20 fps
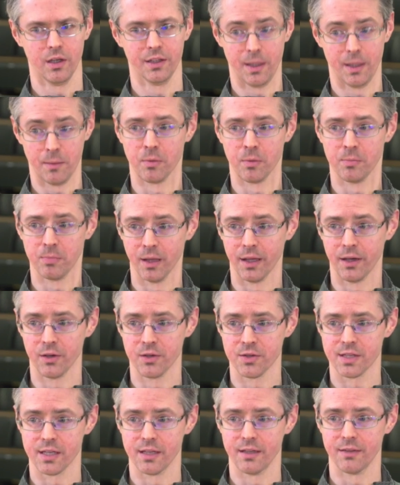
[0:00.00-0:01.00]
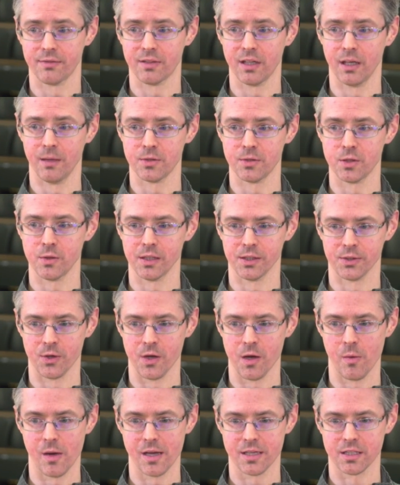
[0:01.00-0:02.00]
number of players have come to
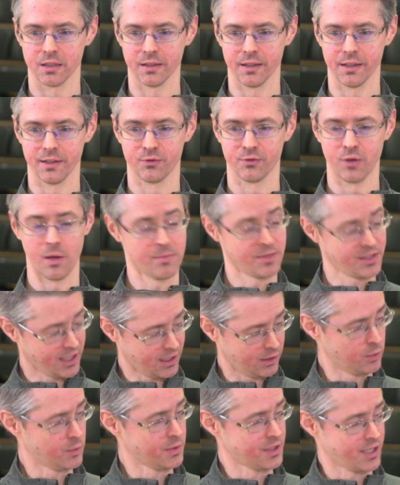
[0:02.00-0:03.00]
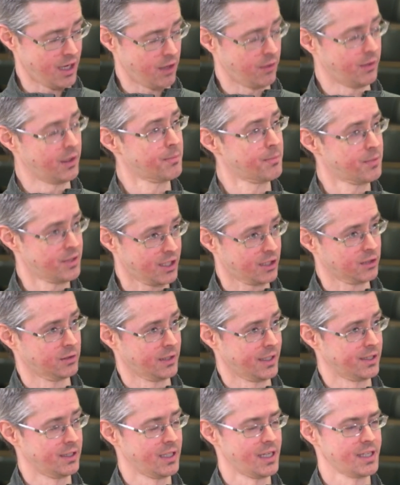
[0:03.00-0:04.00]
Illinois Wesleyan from the St. Louis area, particularly
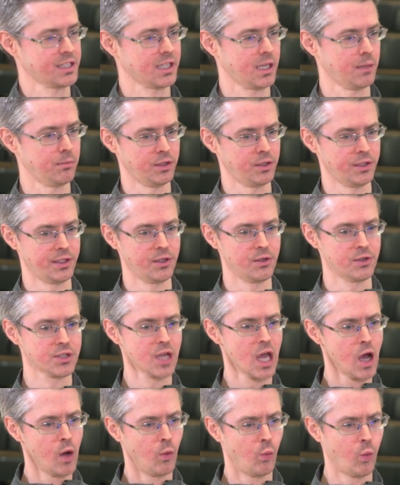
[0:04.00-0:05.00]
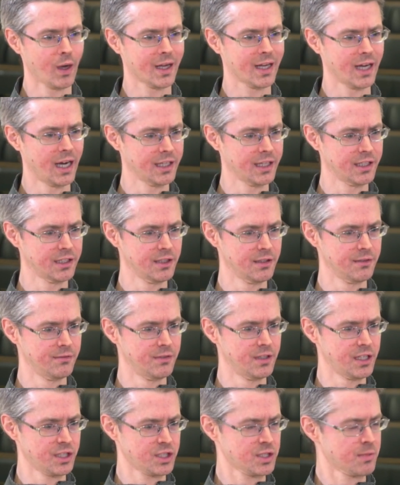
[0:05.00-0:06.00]
in the last couple of years. What kind of
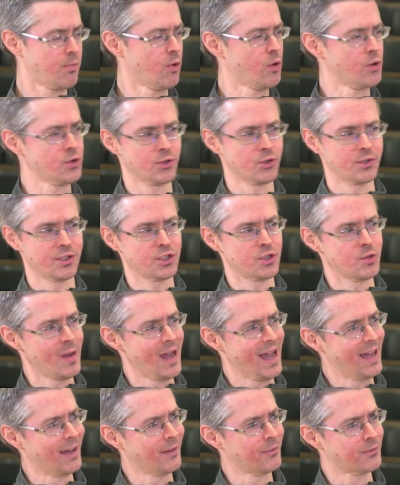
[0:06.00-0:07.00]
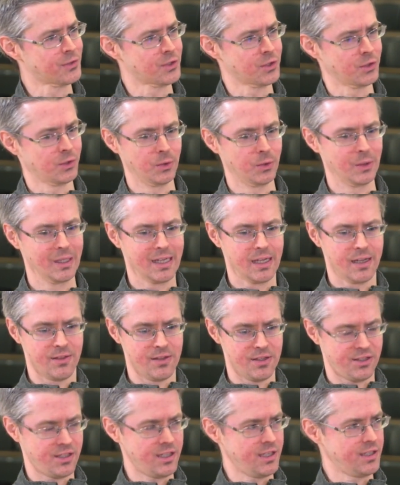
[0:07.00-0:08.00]
exposure did you have to the
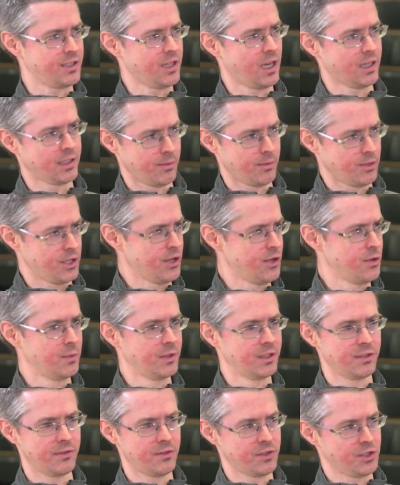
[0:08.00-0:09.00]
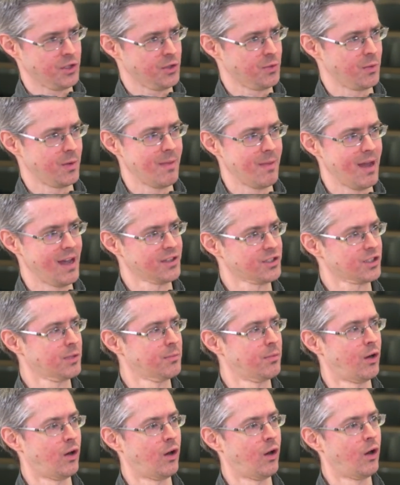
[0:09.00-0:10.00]
CCIW and Division Three
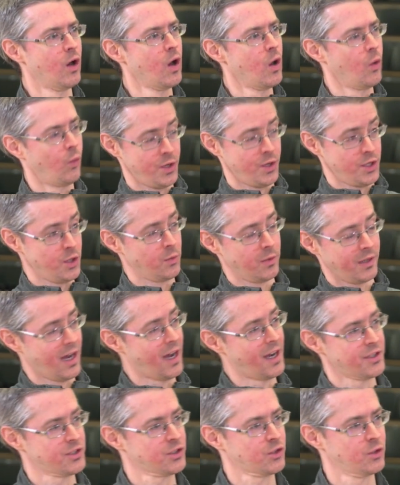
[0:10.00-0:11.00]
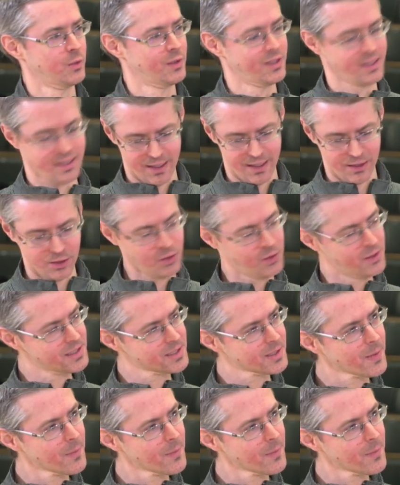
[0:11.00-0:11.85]
basketball when you were in high school in St. Louis?